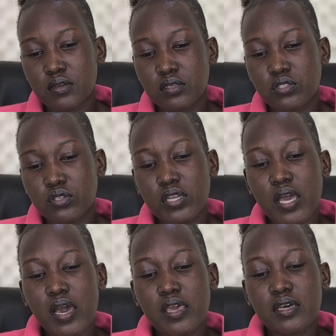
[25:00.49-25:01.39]
So the
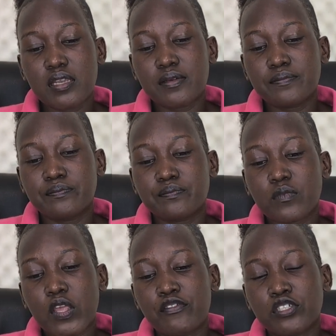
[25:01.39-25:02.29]
iron
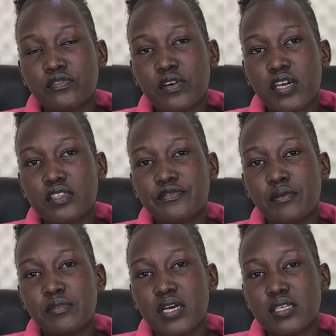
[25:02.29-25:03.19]
fortified
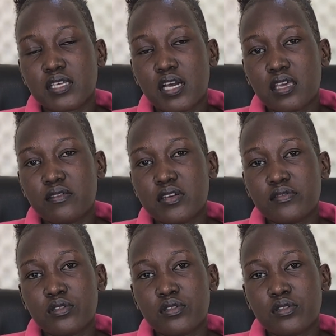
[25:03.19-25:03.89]
formulas are given for